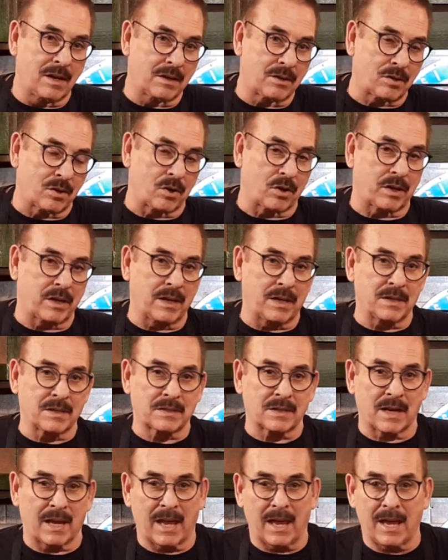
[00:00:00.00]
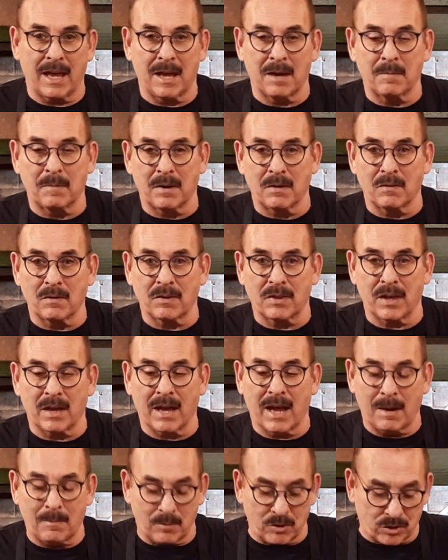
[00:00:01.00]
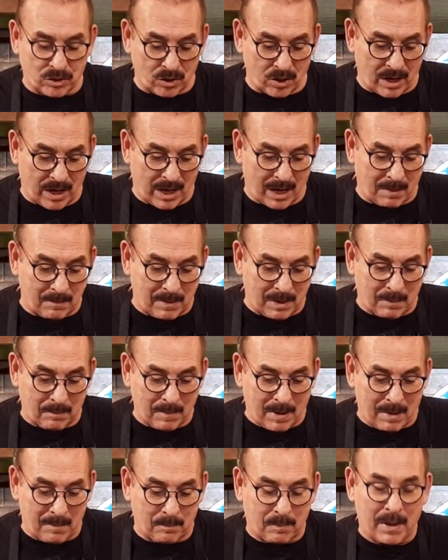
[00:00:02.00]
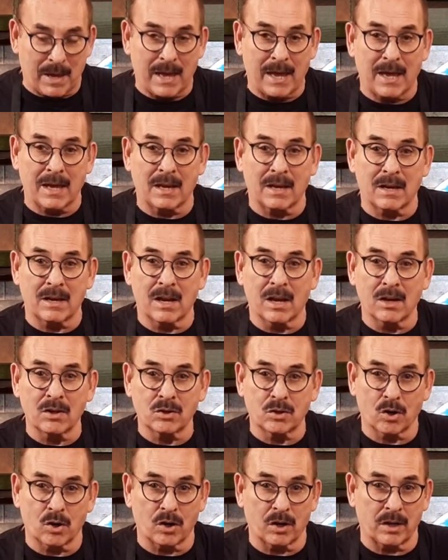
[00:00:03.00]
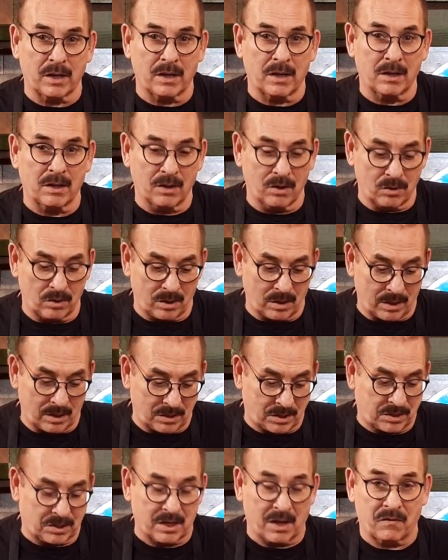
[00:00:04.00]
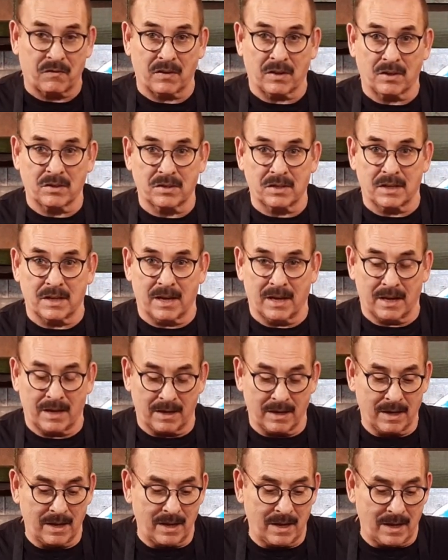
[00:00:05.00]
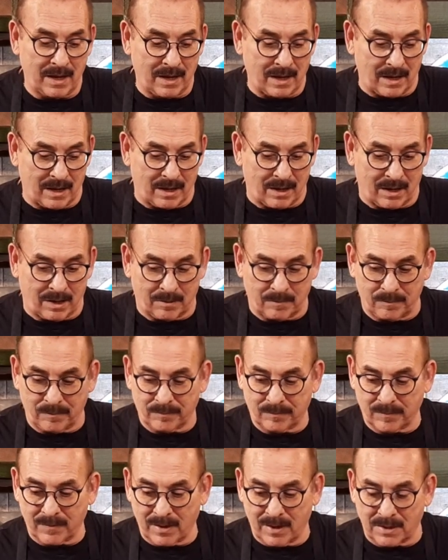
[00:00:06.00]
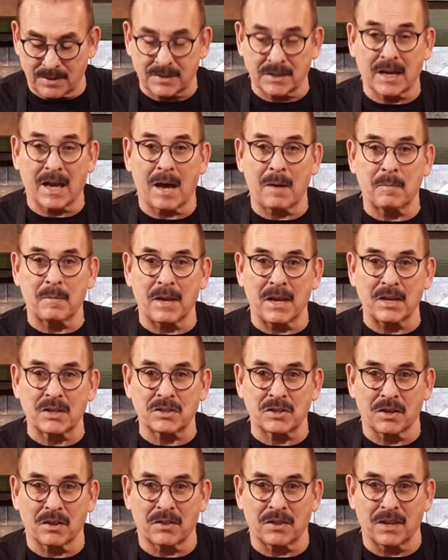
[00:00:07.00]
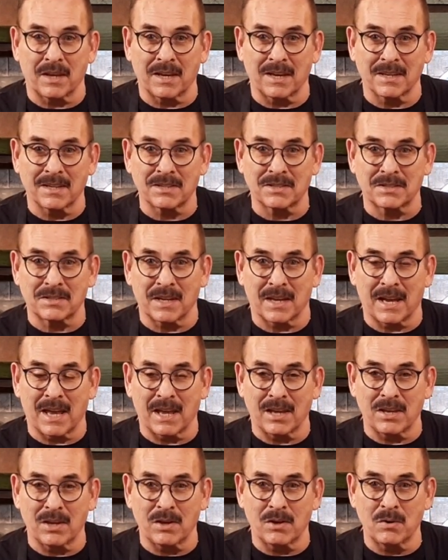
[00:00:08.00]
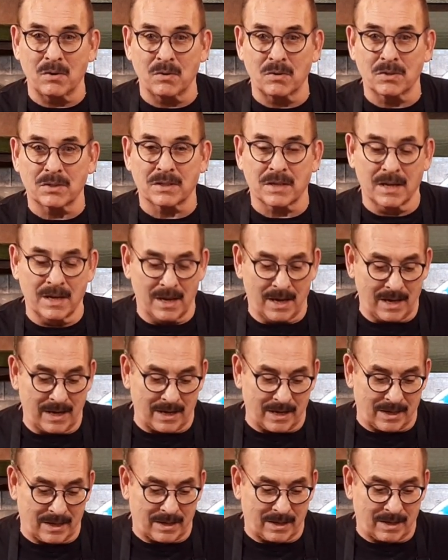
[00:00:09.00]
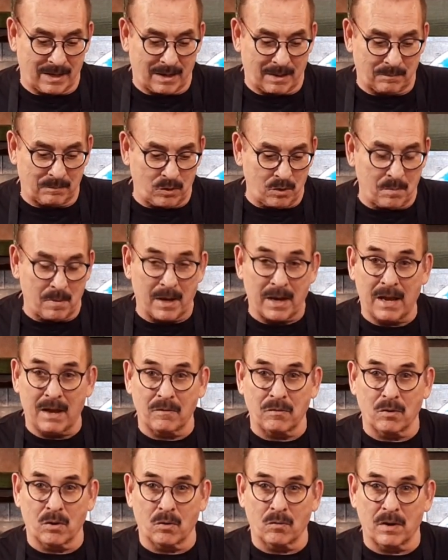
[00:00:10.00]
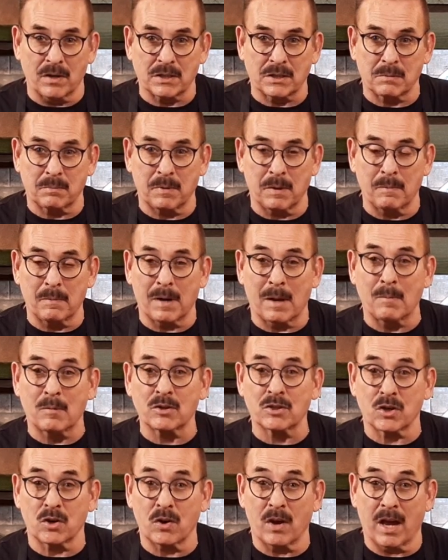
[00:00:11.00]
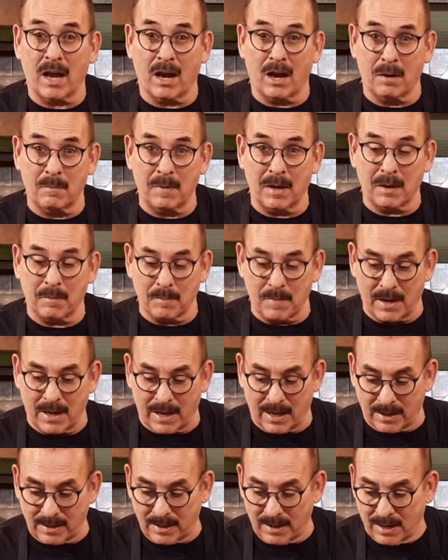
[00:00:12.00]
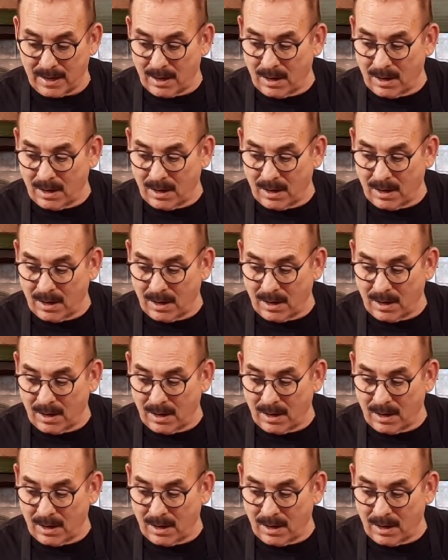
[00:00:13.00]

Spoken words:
turkeys and ham and everything. I'm going to show you how I make my pan turkey stuffing today. It's a combination of things that I use. You might have your own recipe, but I'm going to show you how I make mine.